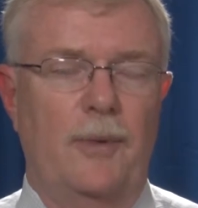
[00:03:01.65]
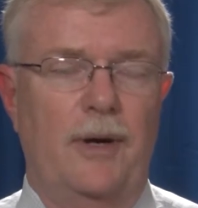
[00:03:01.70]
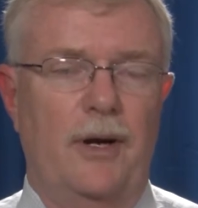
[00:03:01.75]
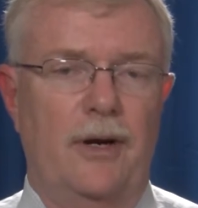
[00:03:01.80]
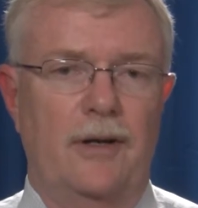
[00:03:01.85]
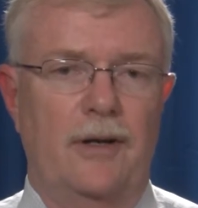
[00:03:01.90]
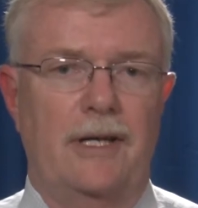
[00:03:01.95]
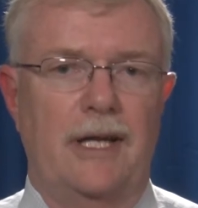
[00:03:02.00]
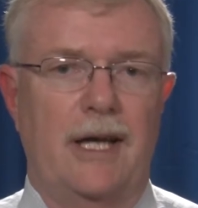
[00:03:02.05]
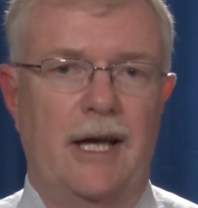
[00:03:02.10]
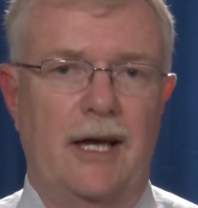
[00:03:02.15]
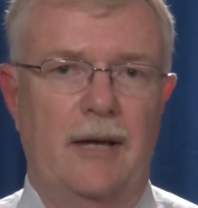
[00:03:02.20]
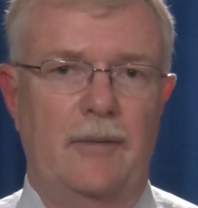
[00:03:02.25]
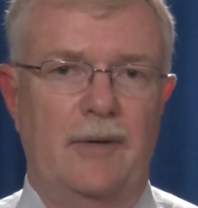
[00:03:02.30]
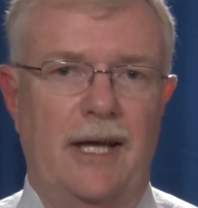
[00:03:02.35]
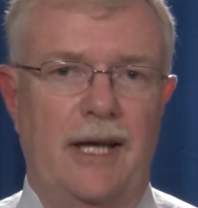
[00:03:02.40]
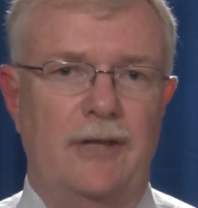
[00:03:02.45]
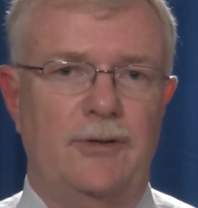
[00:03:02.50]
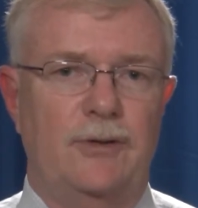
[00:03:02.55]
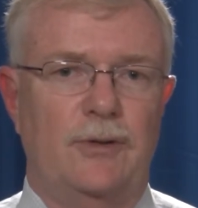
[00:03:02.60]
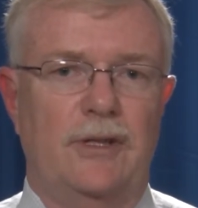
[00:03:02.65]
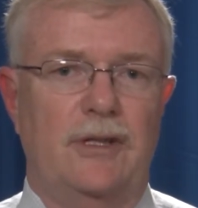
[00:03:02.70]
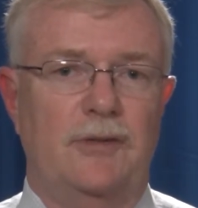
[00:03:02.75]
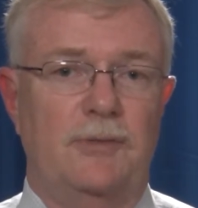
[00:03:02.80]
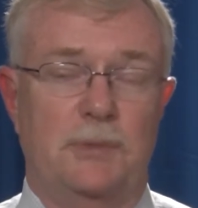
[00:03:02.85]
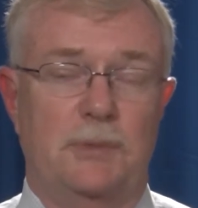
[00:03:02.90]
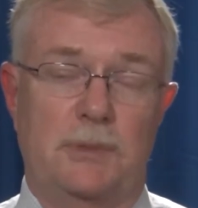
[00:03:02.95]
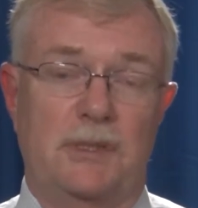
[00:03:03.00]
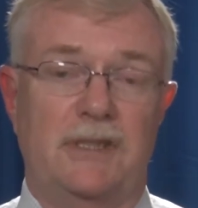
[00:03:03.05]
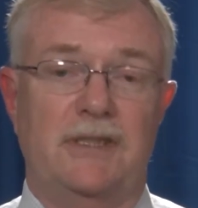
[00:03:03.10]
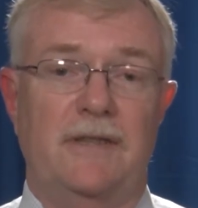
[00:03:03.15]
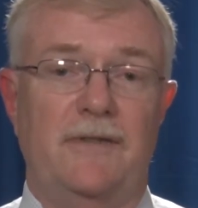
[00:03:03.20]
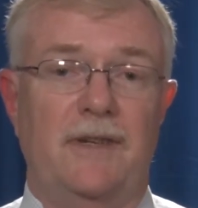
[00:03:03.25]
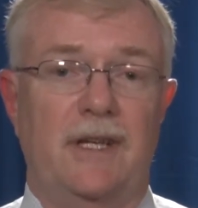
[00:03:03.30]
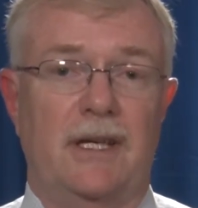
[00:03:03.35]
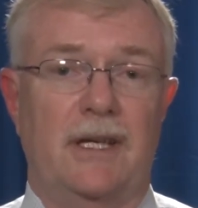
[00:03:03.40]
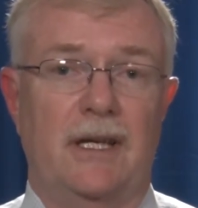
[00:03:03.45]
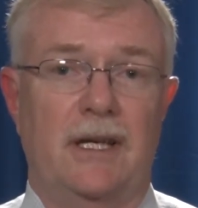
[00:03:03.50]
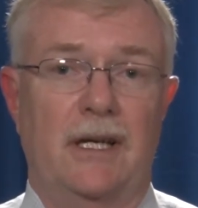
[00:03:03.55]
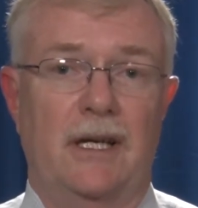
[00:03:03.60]
period of time answering
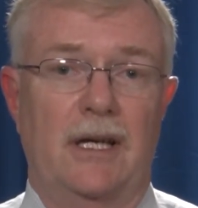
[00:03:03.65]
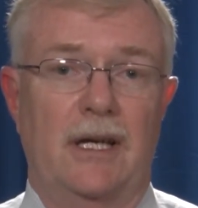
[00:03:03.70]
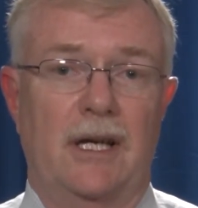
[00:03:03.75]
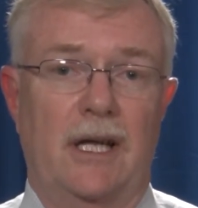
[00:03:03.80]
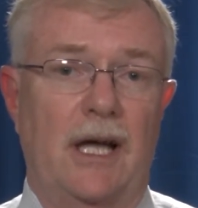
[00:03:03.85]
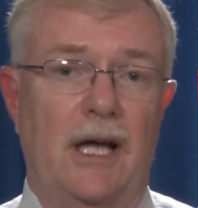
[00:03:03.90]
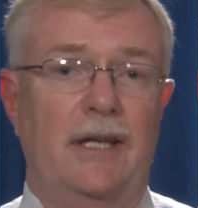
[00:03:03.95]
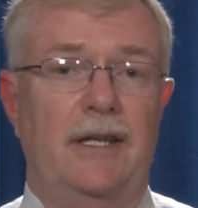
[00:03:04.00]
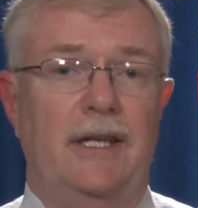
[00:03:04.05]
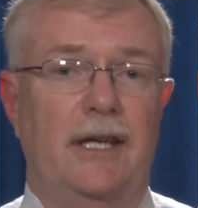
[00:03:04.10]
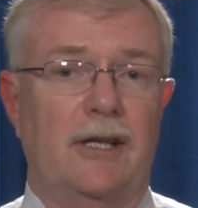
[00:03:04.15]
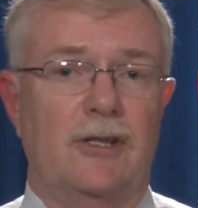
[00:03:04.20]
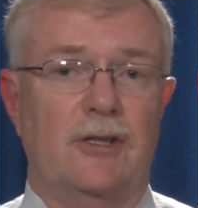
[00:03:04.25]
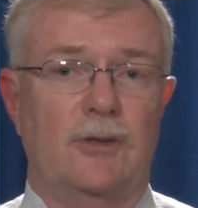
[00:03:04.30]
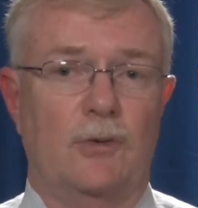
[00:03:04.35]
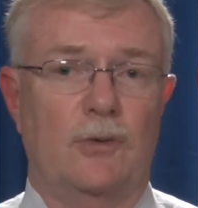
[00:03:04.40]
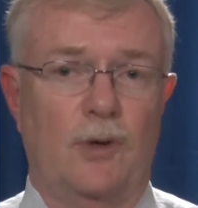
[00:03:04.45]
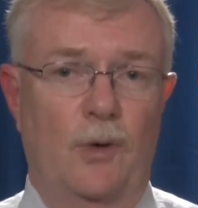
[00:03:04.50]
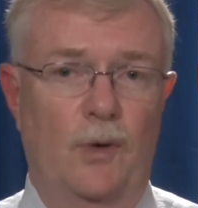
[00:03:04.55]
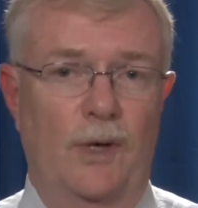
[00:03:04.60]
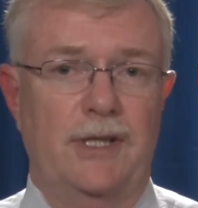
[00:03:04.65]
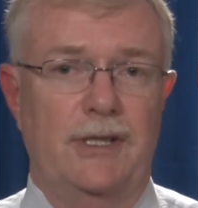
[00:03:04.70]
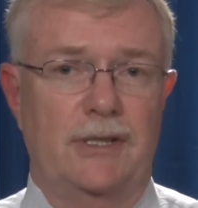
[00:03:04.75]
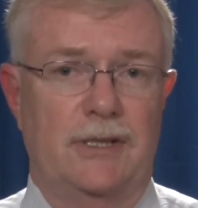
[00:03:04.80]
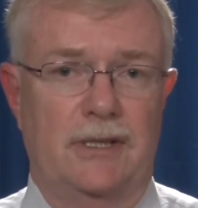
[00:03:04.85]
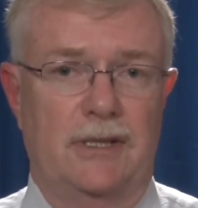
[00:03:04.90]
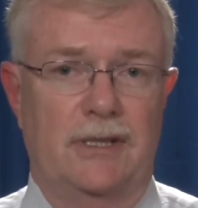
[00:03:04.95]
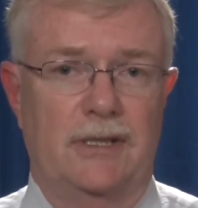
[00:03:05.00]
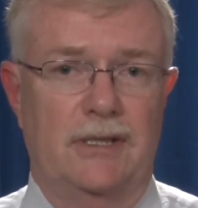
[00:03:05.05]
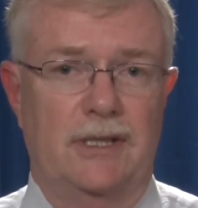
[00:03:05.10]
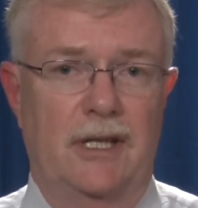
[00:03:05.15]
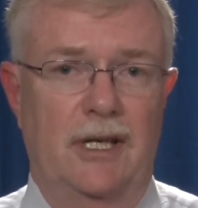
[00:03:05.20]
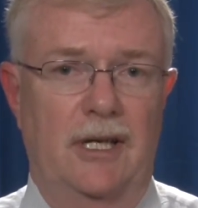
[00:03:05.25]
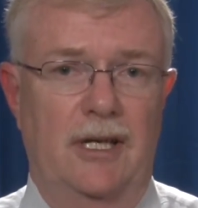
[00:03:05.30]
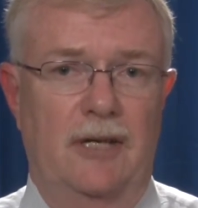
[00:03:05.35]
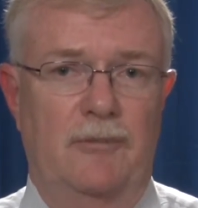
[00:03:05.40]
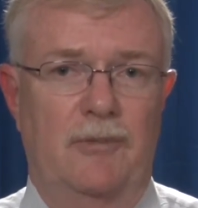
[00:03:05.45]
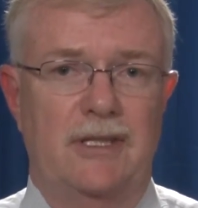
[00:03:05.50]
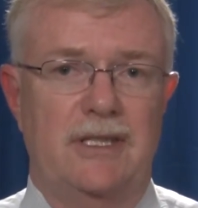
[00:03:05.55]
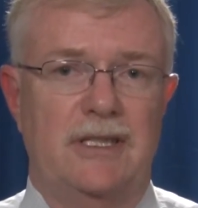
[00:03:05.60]
specific contextual questions,
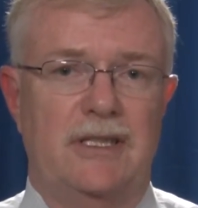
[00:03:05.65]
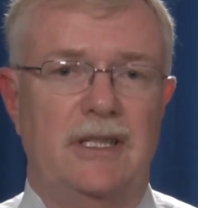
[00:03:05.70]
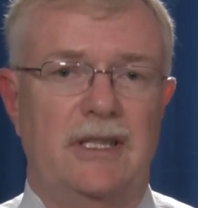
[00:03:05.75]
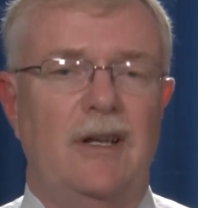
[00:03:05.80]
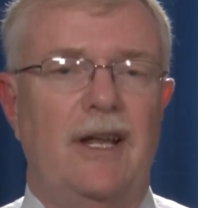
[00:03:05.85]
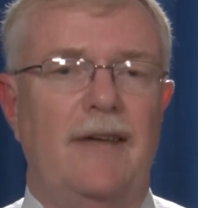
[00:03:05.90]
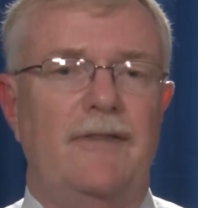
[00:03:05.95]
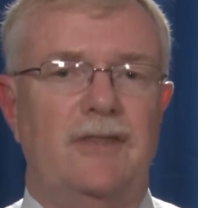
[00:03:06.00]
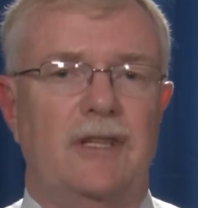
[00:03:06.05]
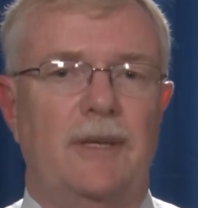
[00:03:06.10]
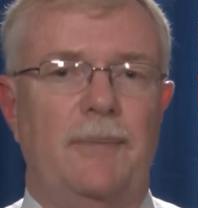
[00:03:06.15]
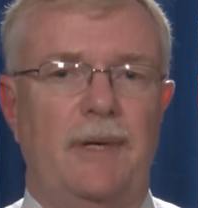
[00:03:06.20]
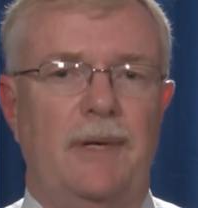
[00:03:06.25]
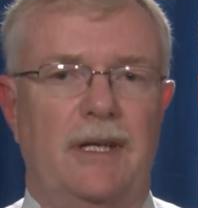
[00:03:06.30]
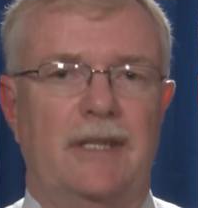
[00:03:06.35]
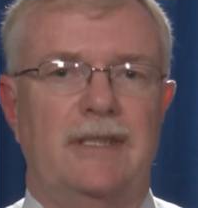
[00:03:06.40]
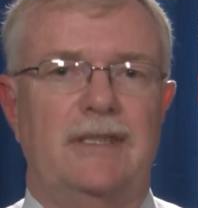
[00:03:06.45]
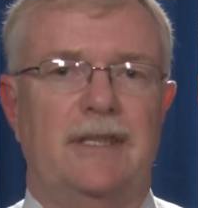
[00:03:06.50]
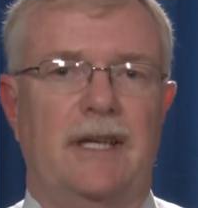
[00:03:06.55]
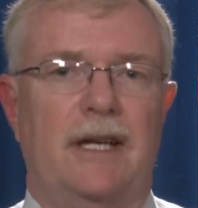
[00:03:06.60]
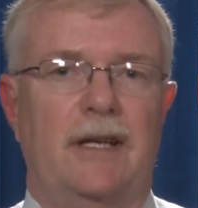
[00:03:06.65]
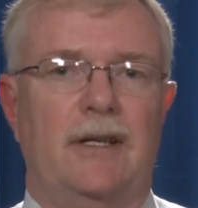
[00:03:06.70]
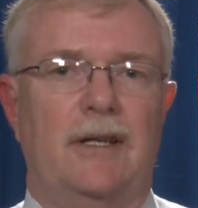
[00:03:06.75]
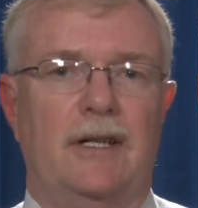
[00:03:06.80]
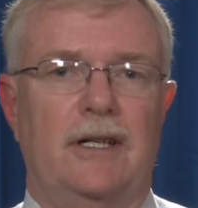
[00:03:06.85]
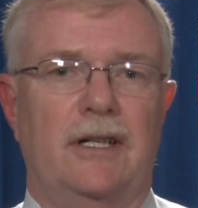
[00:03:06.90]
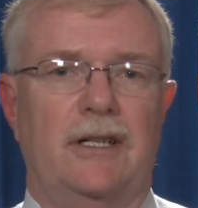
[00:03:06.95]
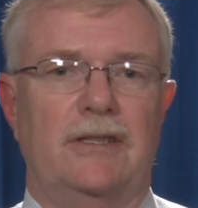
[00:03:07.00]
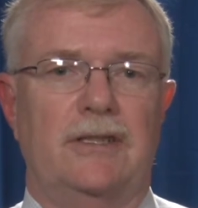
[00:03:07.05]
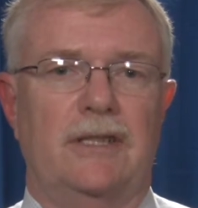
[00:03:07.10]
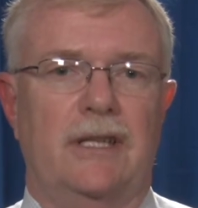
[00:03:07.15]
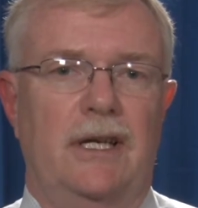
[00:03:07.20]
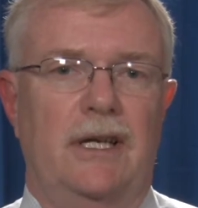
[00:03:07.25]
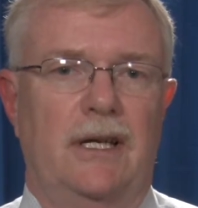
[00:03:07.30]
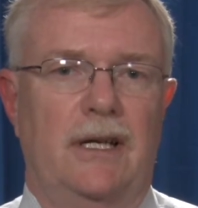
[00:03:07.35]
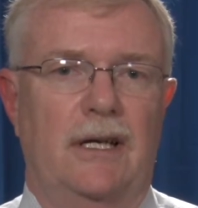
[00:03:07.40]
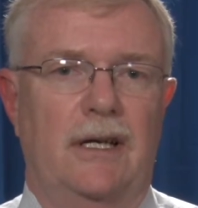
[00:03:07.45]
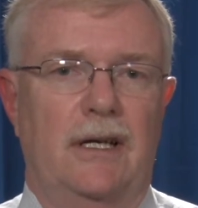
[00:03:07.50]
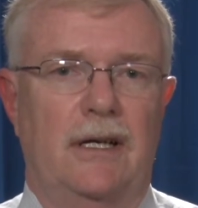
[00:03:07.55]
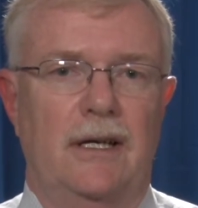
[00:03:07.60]
but still have something to say to us
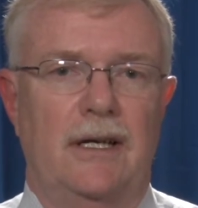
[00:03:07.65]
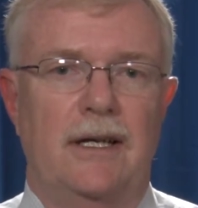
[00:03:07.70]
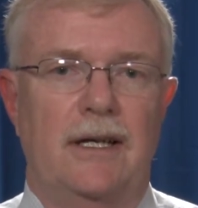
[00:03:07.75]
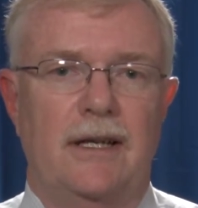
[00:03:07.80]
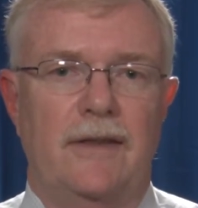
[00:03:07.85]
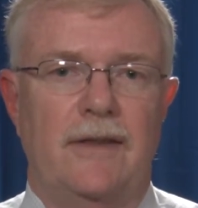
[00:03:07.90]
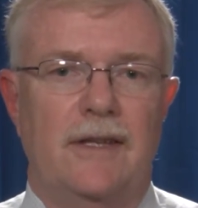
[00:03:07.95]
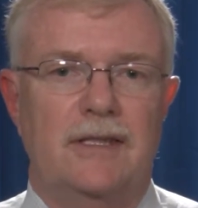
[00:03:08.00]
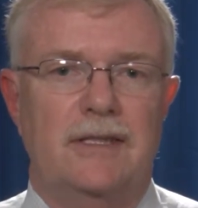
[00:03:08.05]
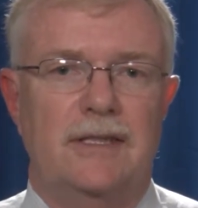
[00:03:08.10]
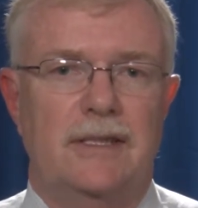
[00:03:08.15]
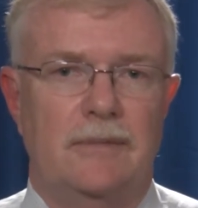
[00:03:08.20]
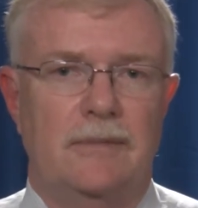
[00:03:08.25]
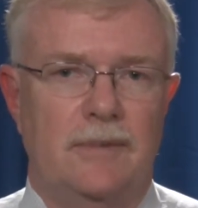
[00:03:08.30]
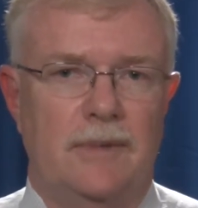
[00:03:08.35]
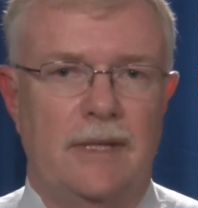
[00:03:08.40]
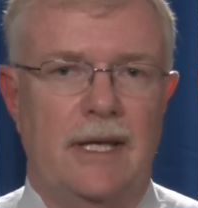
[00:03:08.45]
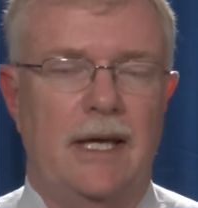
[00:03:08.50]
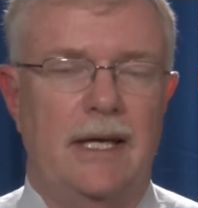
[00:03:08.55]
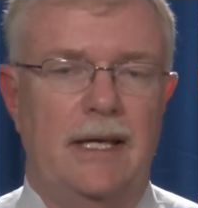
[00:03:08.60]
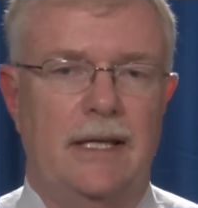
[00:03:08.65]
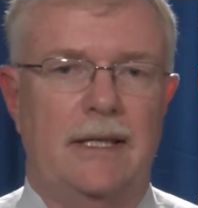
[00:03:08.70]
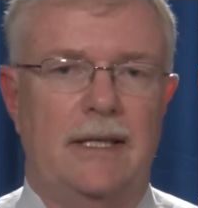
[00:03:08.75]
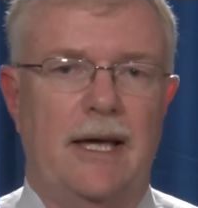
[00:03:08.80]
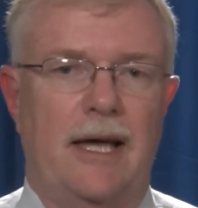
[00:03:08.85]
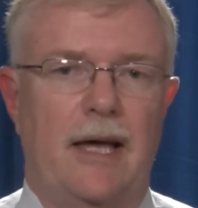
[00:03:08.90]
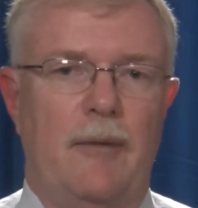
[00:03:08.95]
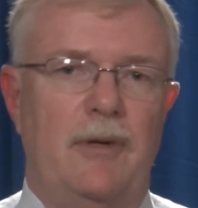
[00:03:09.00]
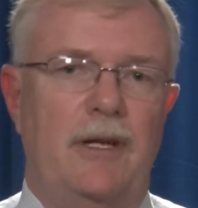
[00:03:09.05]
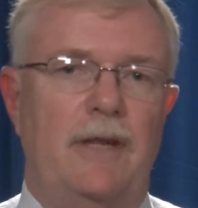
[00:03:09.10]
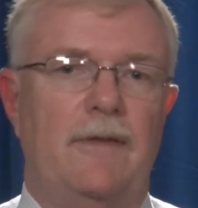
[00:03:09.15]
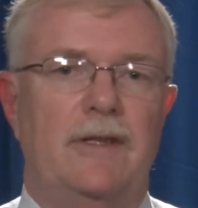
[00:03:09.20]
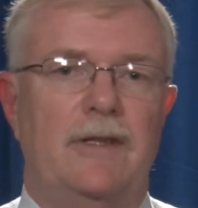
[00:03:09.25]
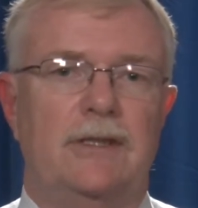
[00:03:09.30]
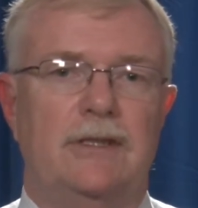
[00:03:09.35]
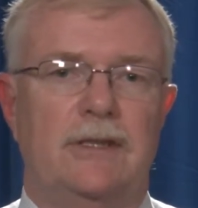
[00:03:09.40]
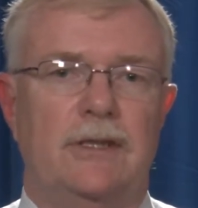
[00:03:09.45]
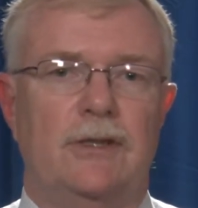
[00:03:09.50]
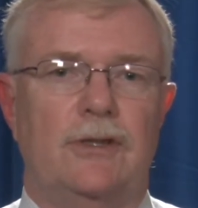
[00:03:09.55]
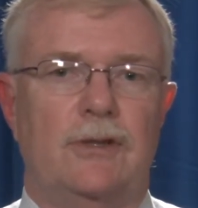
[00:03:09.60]
in this day and time and in
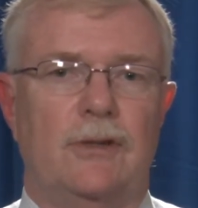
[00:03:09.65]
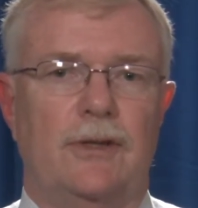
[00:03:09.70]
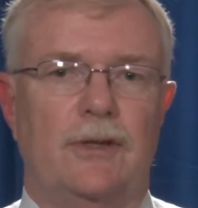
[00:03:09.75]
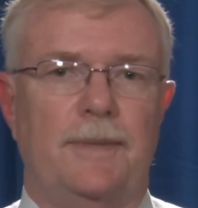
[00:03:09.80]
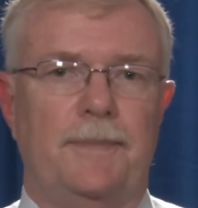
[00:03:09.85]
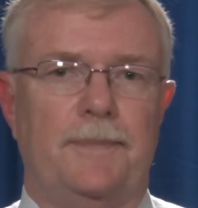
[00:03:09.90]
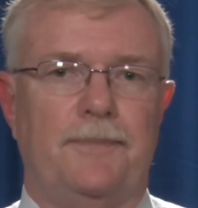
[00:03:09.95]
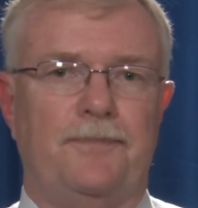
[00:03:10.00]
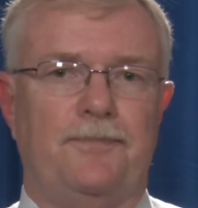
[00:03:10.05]
this century.